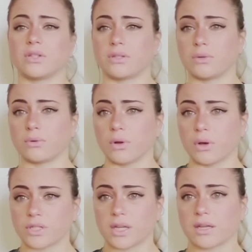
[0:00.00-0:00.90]
as
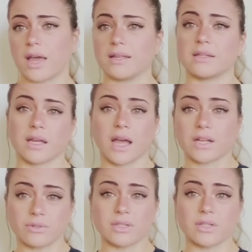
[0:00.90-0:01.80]
neurologic and
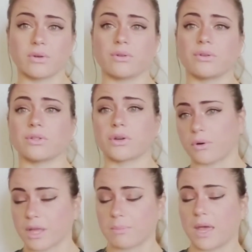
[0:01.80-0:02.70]
psychiatric disorders,
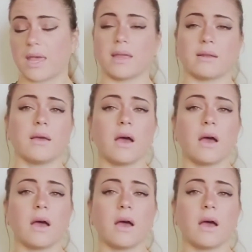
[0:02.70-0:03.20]
chronic pain,